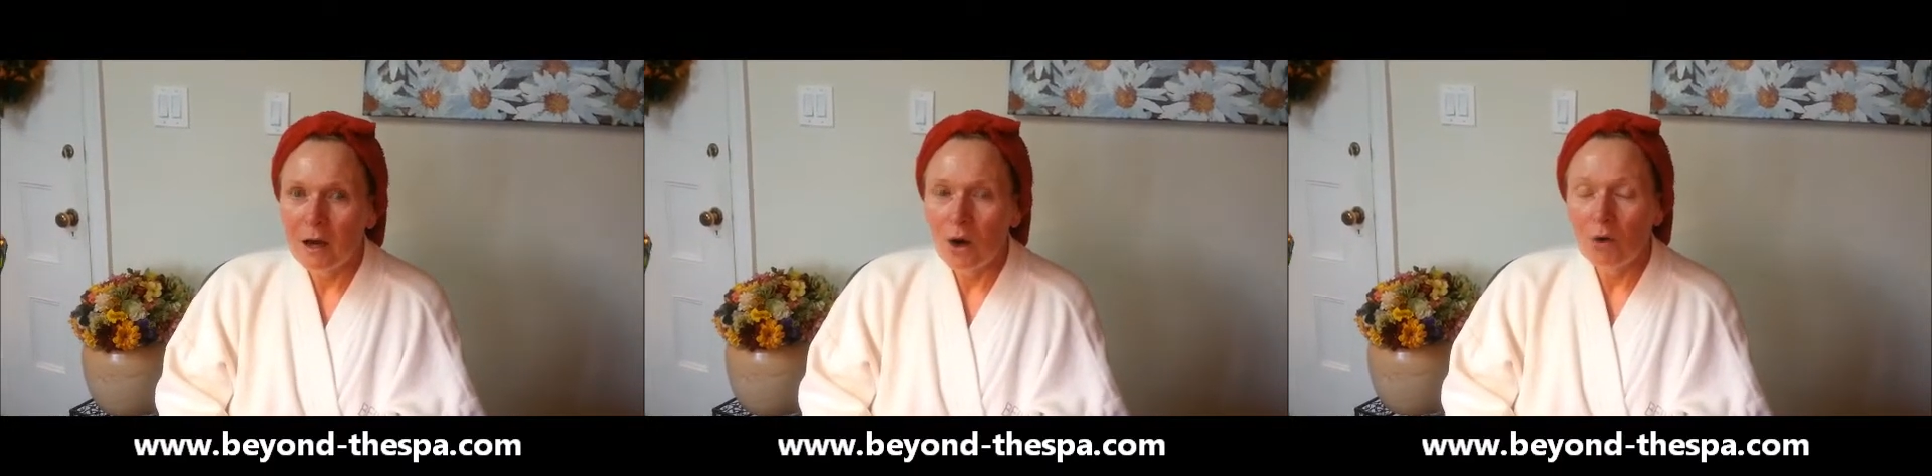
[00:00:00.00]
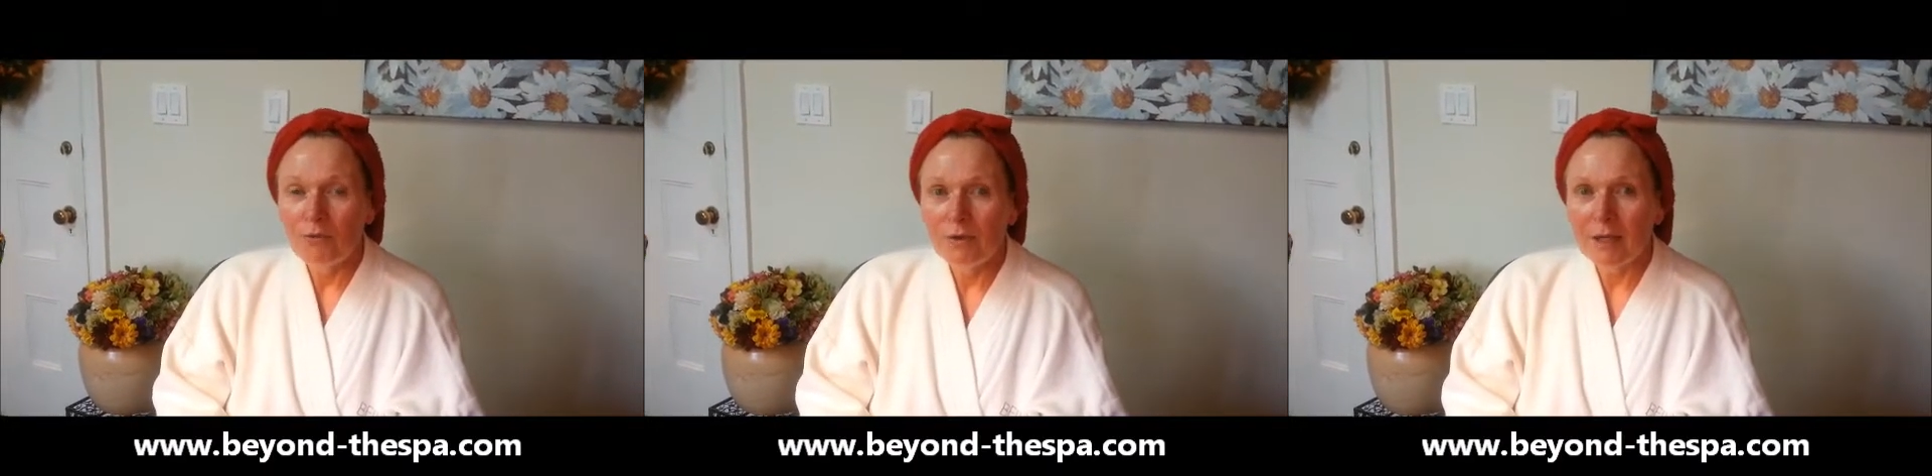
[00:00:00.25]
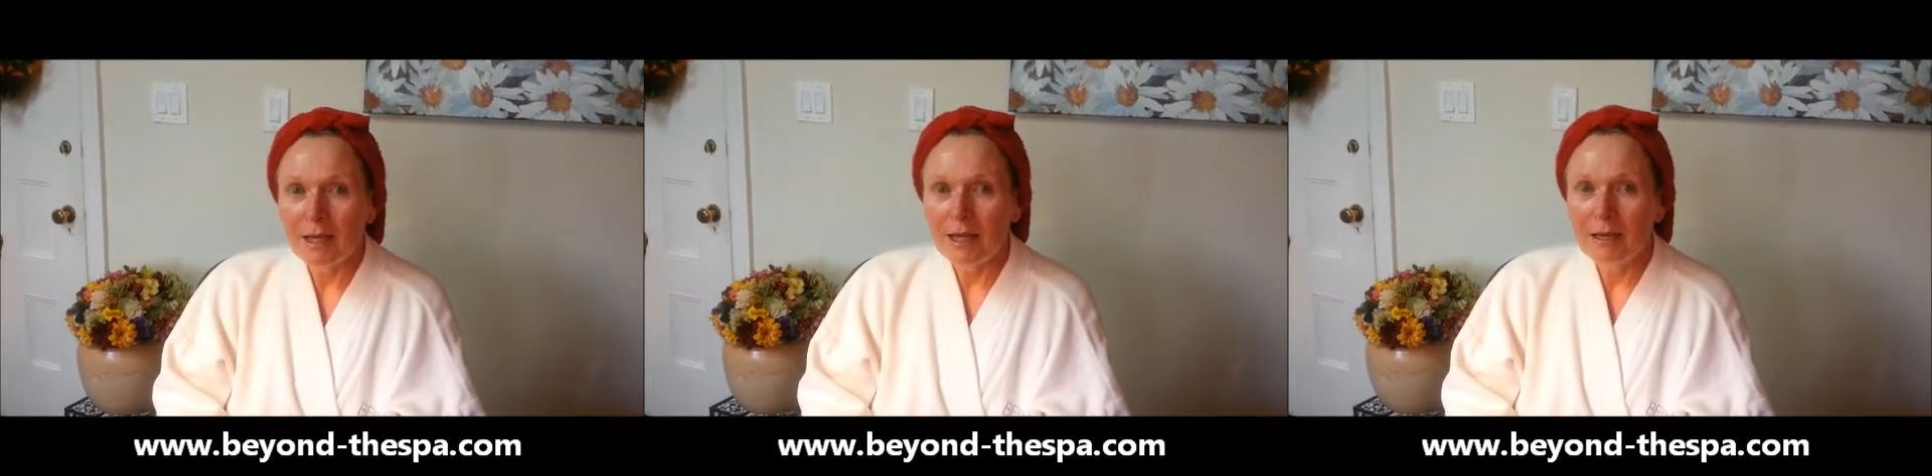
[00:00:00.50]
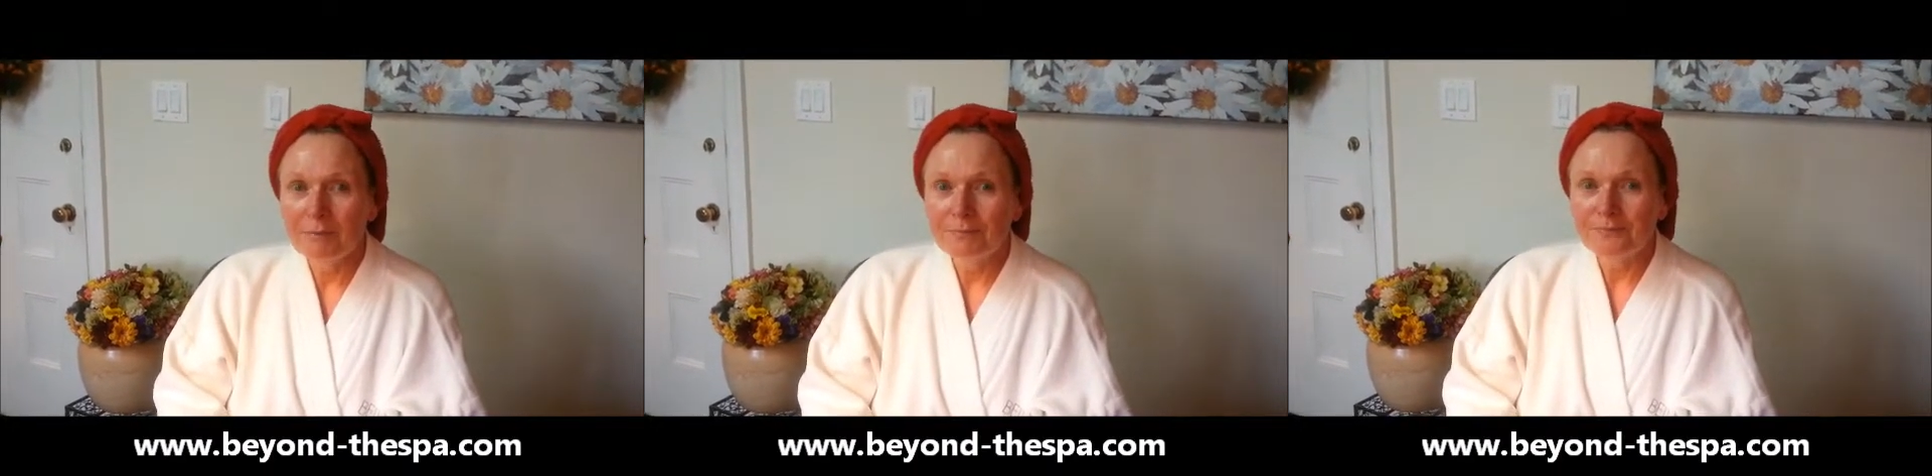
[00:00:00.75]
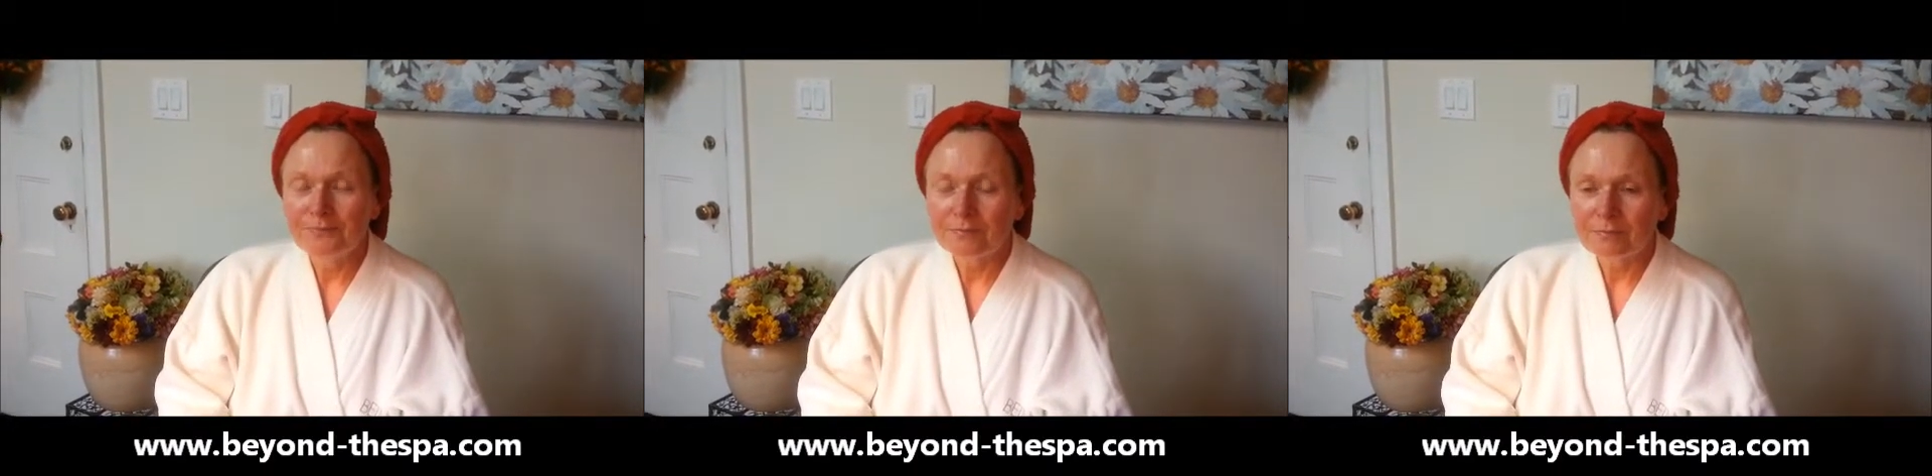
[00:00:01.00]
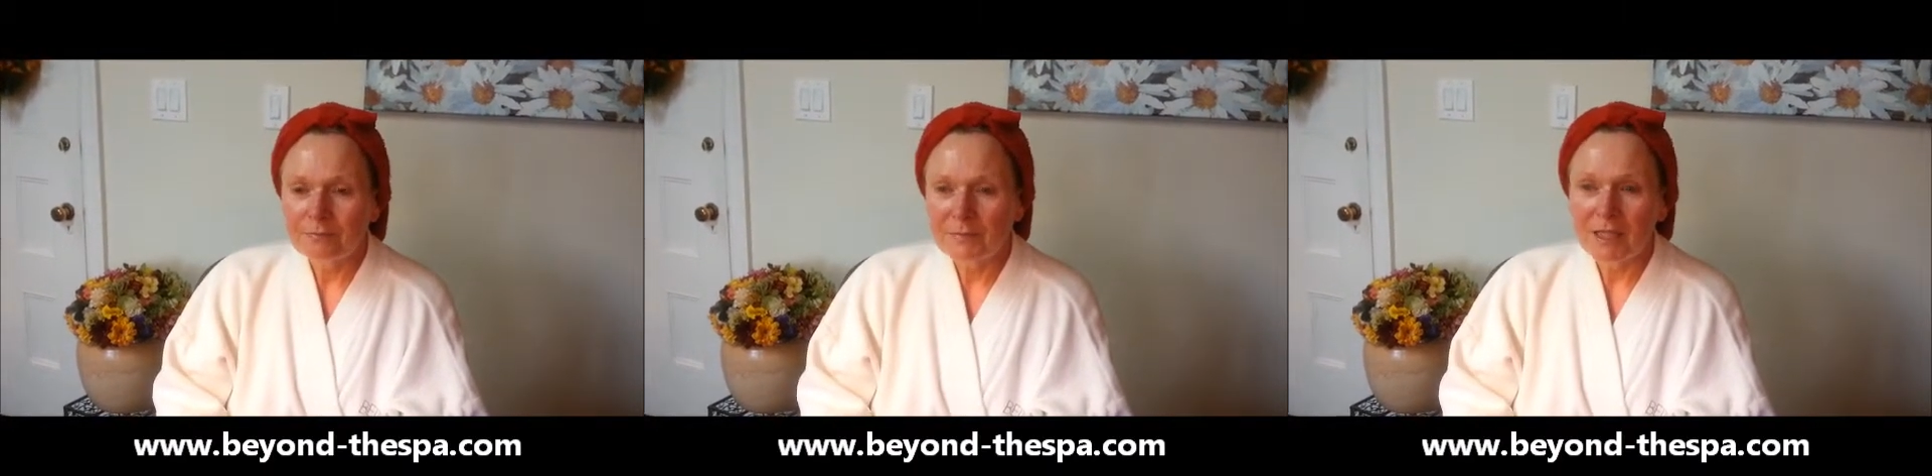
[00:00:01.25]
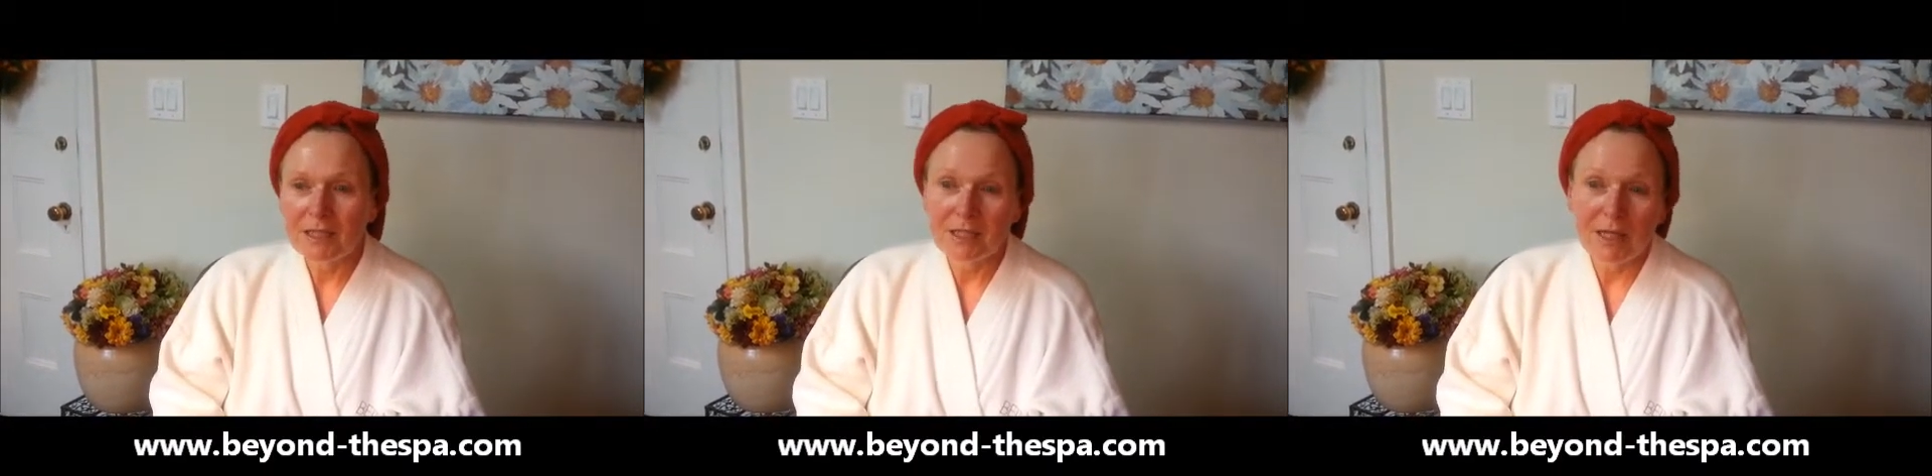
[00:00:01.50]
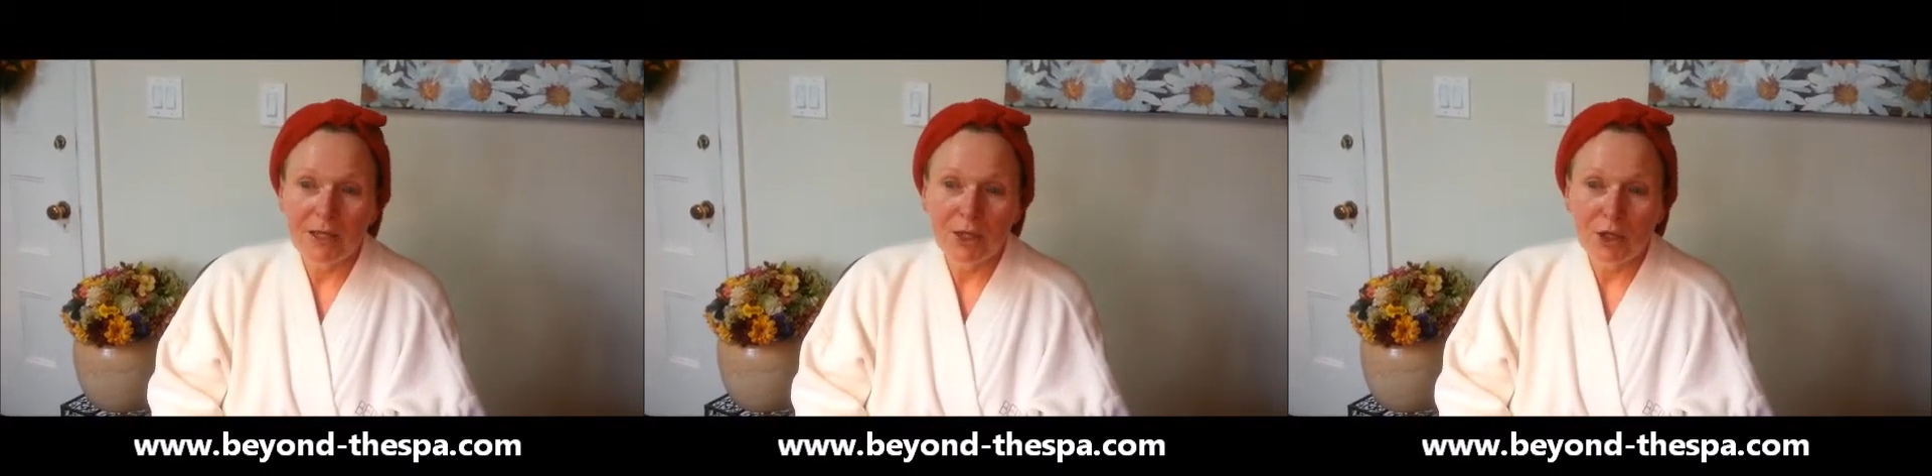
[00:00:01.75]
hopefully in
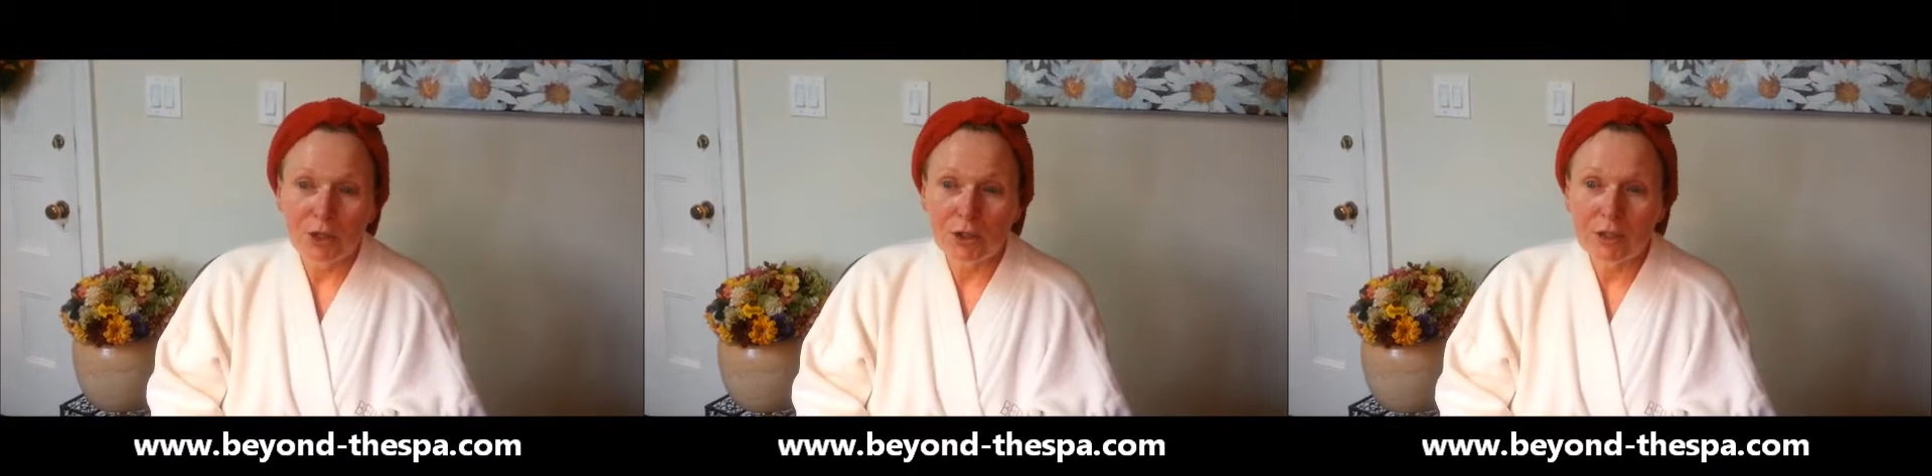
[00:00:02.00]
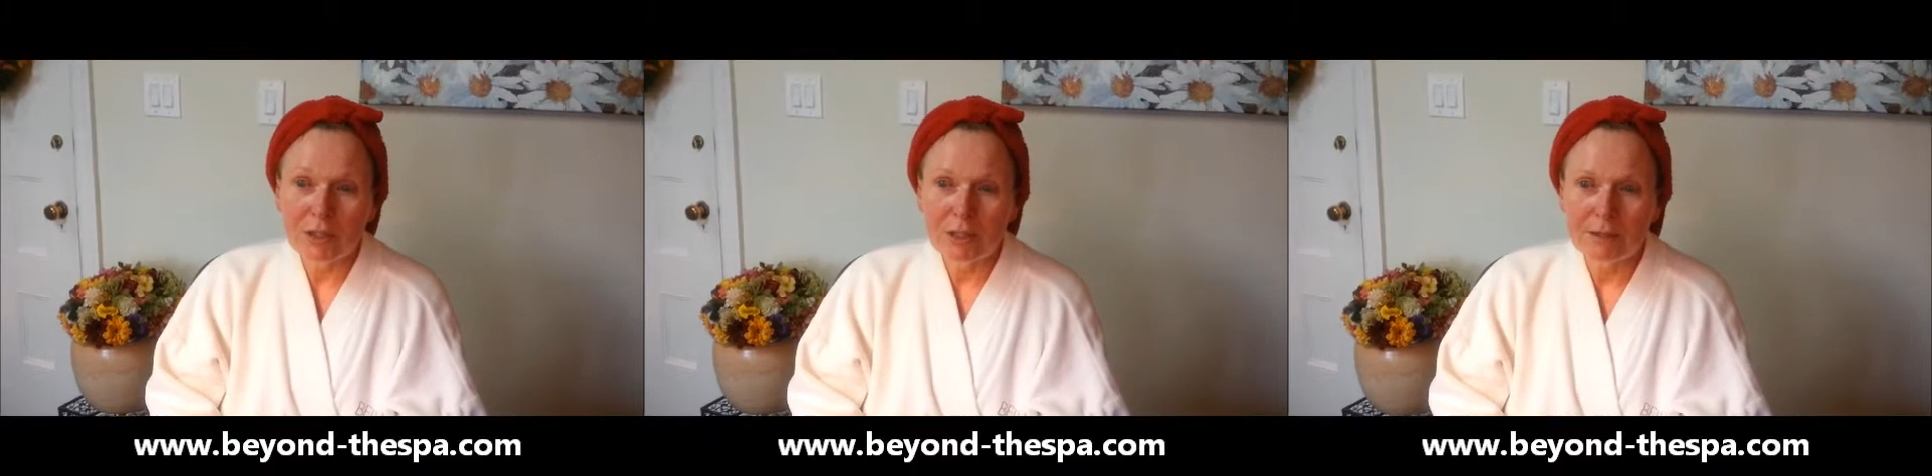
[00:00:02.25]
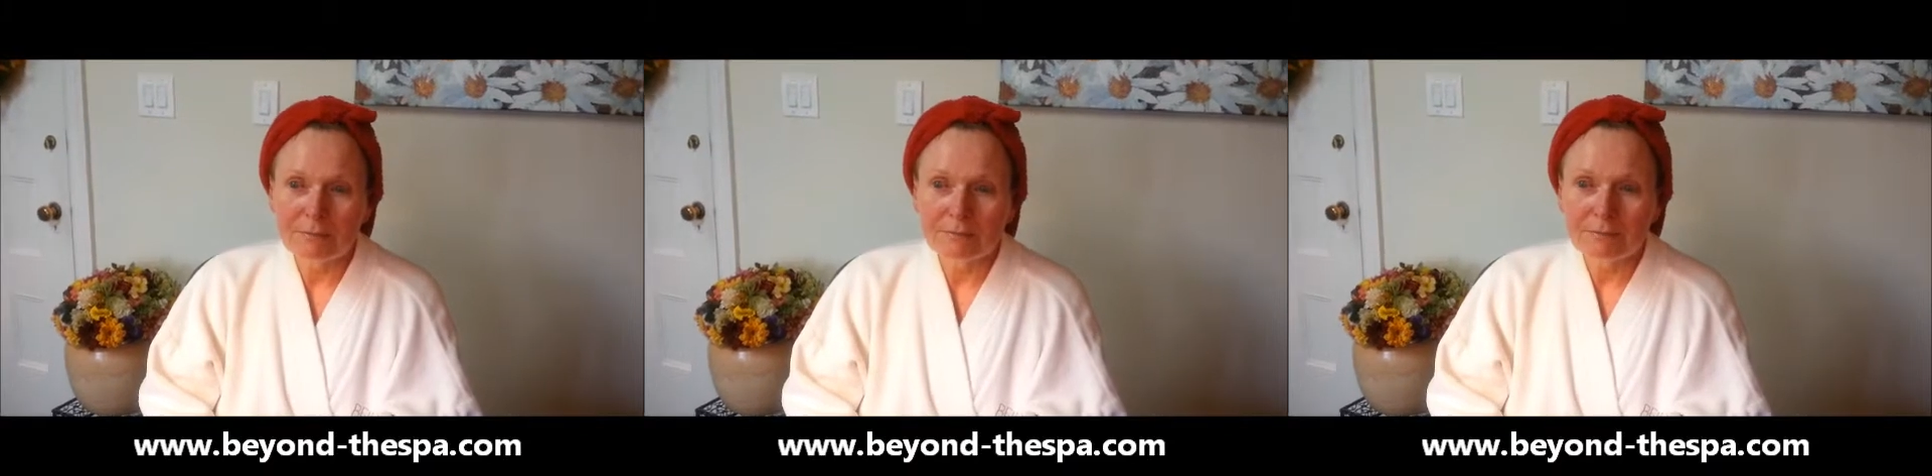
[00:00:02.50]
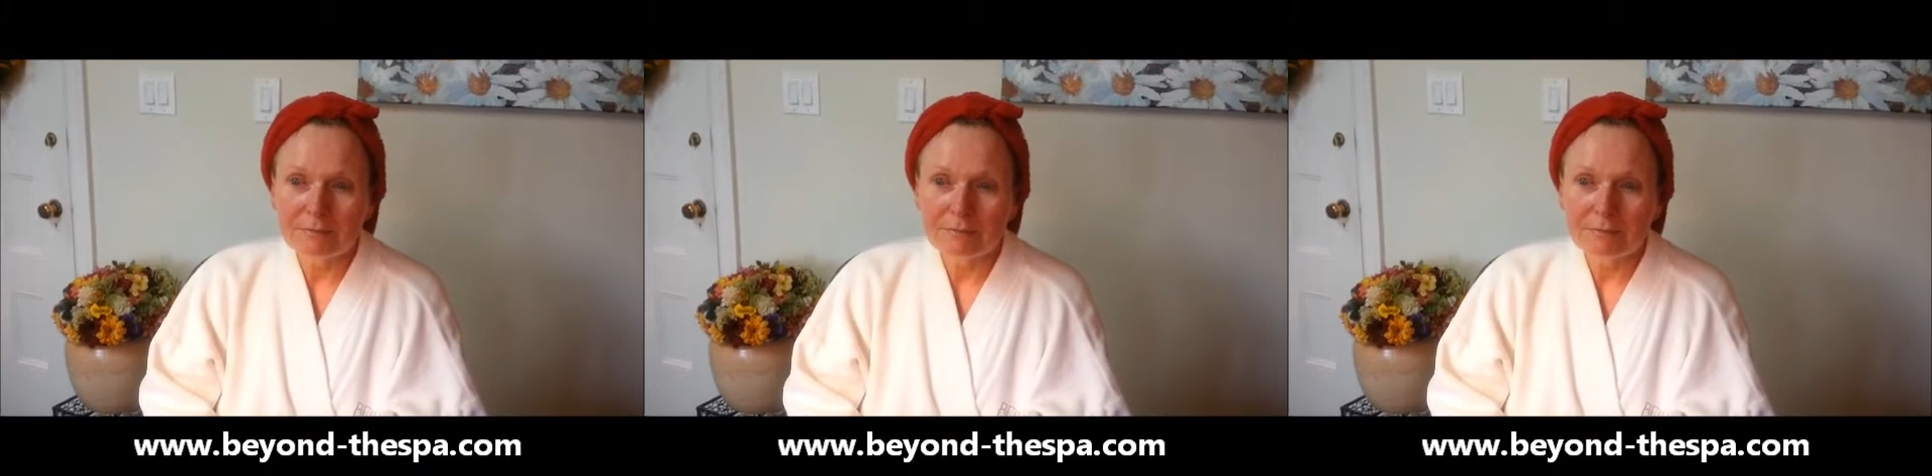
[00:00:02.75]
10 years